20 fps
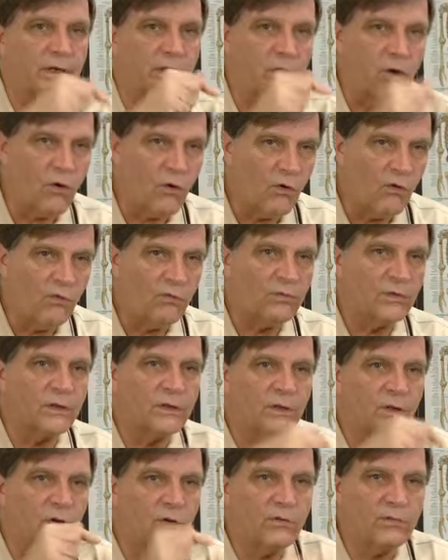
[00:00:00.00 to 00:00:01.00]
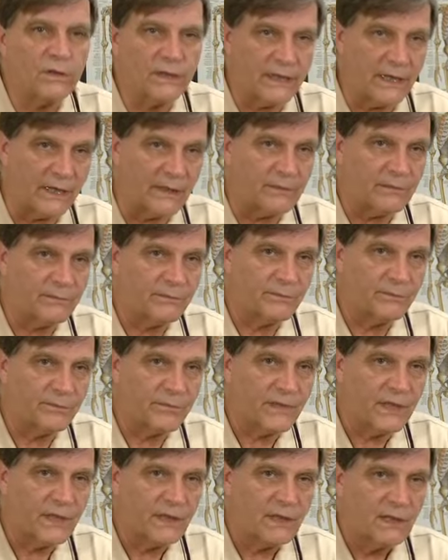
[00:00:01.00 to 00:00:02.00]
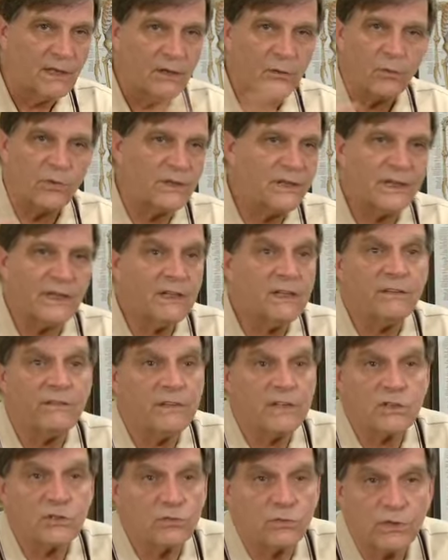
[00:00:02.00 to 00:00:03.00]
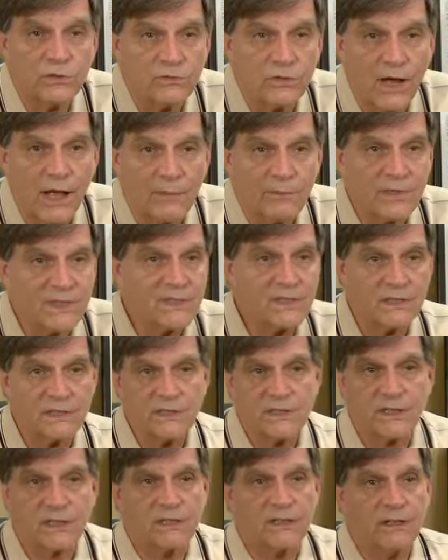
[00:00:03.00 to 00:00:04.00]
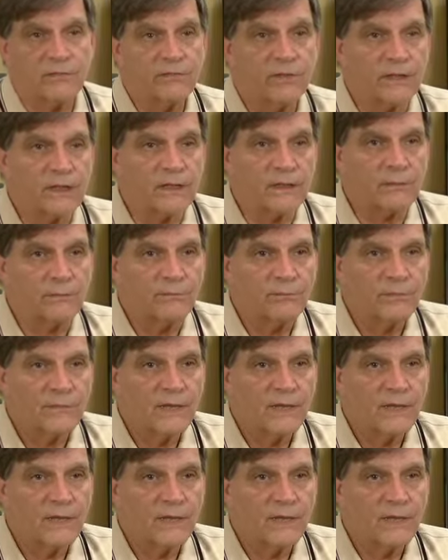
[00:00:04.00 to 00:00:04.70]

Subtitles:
and over and over again. Well, the individual drop is insignificant.